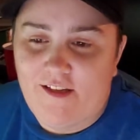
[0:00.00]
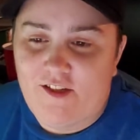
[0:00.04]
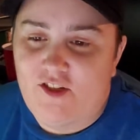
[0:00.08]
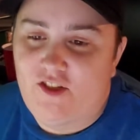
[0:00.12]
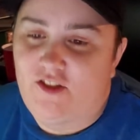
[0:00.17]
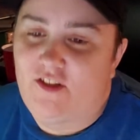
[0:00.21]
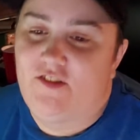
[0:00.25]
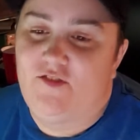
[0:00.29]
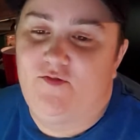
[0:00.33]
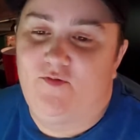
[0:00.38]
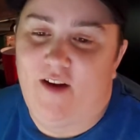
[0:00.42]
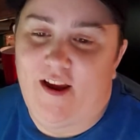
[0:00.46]
it's
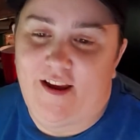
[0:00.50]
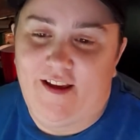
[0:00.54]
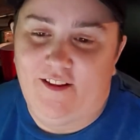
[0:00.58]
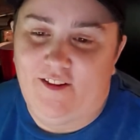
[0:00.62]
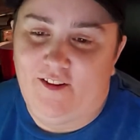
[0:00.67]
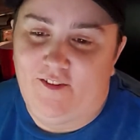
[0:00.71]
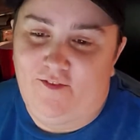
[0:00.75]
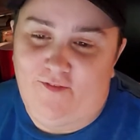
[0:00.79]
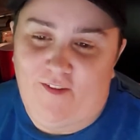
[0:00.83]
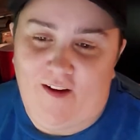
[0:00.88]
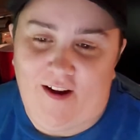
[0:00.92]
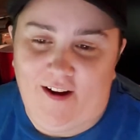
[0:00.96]
just
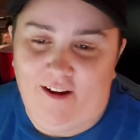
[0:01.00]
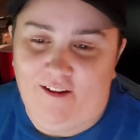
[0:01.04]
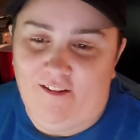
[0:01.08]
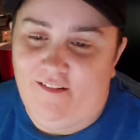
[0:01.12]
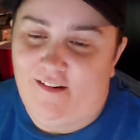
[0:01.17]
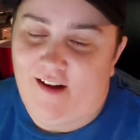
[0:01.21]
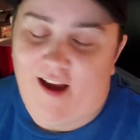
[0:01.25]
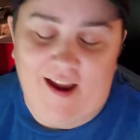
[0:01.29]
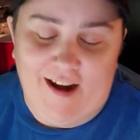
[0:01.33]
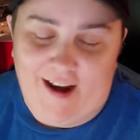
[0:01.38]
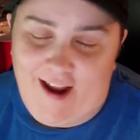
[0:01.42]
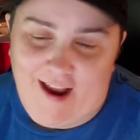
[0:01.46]
regular fire,
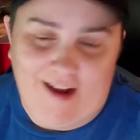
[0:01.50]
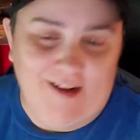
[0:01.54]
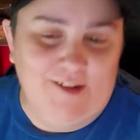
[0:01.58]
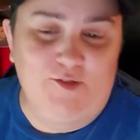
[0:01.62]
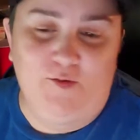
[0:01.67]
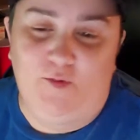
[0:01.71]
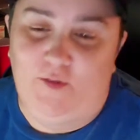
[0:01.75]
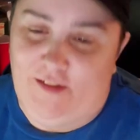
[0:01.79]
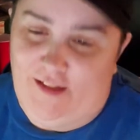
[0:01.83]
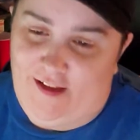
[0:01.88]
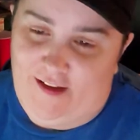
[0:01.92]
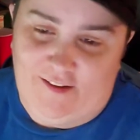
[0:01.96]
not
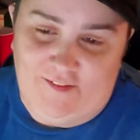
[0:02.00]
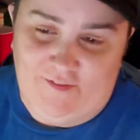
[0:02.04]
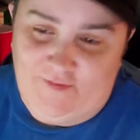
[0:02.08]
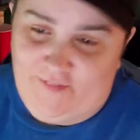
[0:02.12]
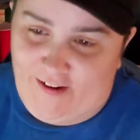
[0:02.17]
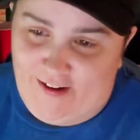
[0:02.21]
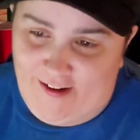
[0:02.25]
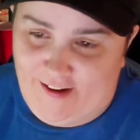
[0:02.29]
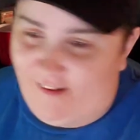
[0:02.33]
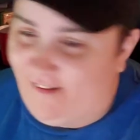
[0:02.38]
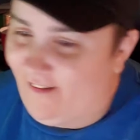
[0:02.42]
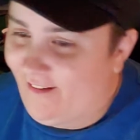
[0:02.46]
actual
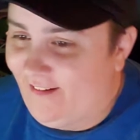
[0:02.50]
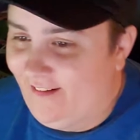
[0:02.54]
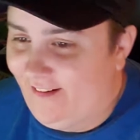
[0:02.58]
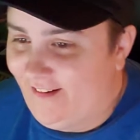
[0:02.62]
hellfire.